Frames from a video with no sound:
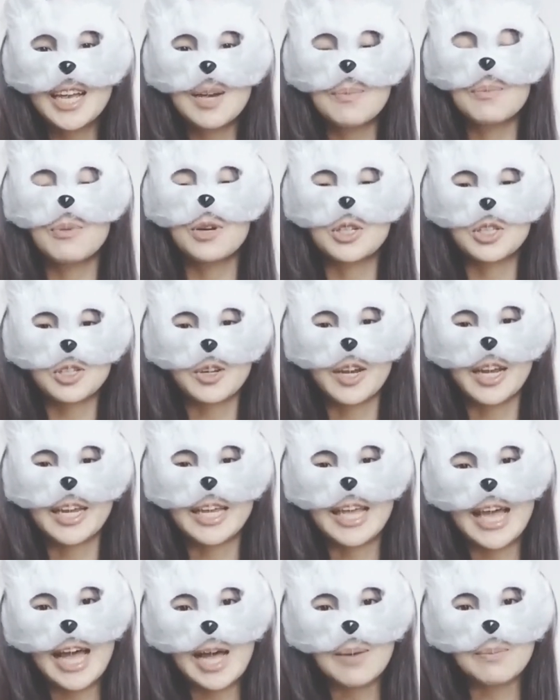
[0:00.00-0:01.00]
portraying
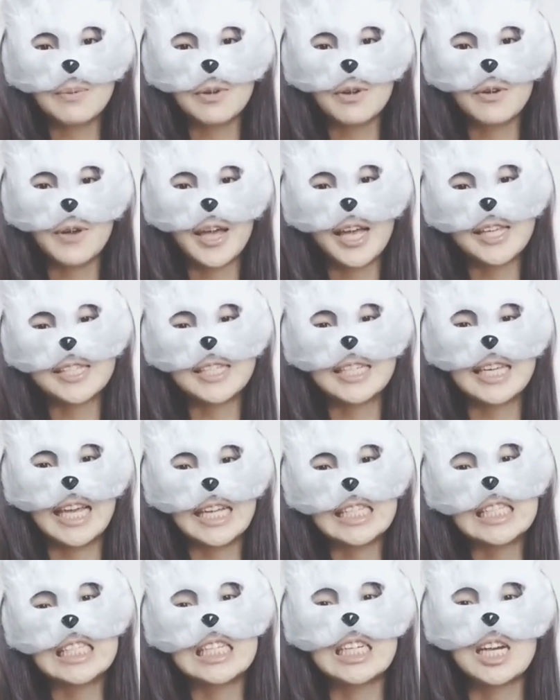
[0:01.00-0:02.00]
Apple as the
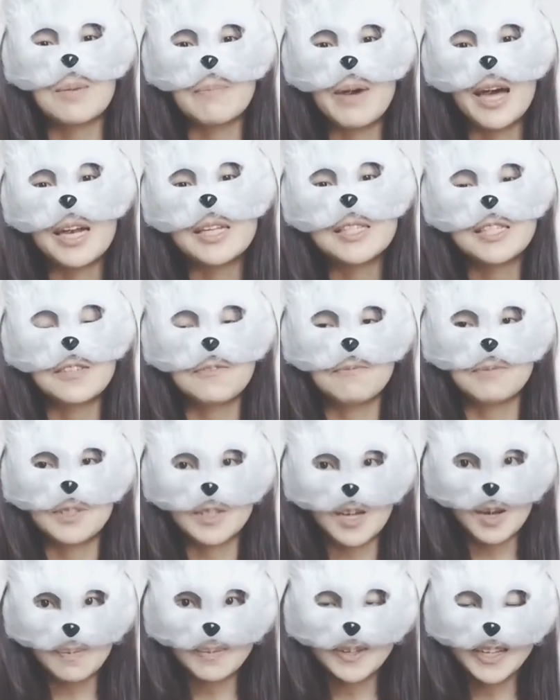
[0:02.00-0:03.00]
anti-competitive
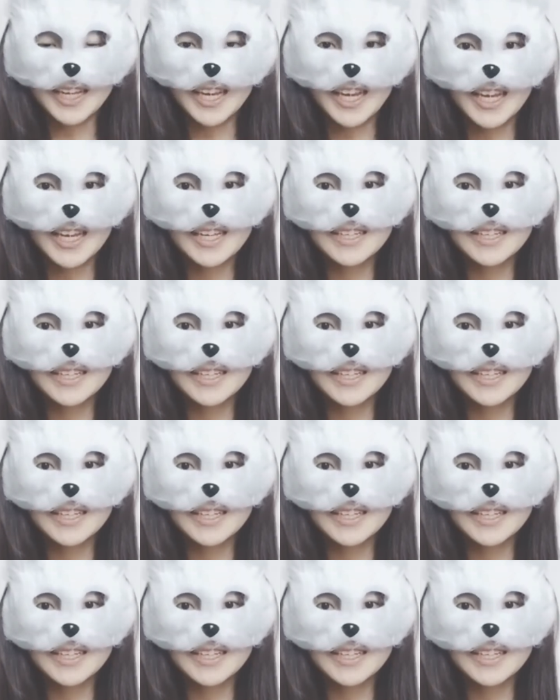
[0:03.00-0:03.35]
monopoly.